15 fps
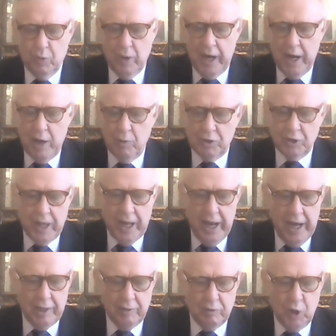Ray was the
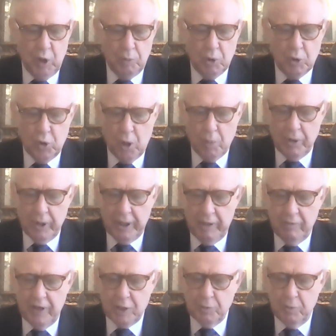head of global corporate and
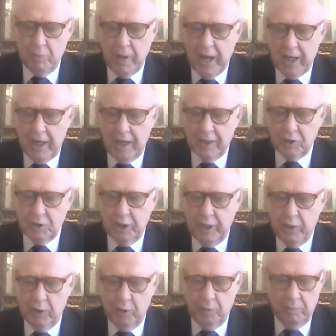investment banking at
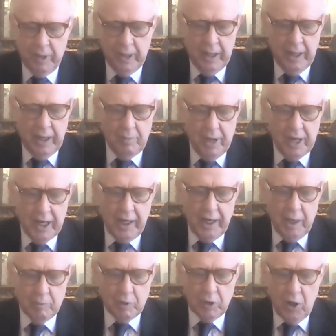Citigroup, making
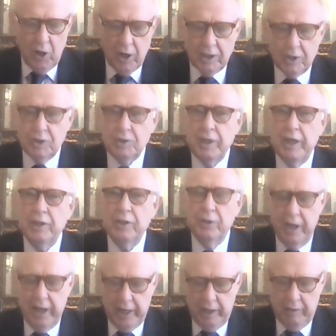him the longest
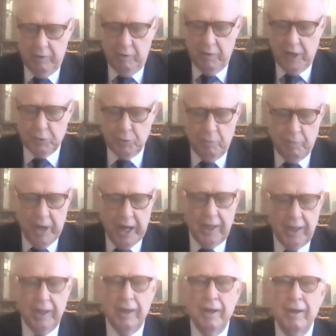tenured head of investment
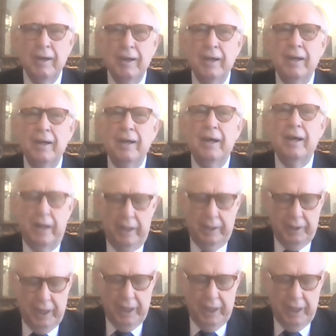banking in the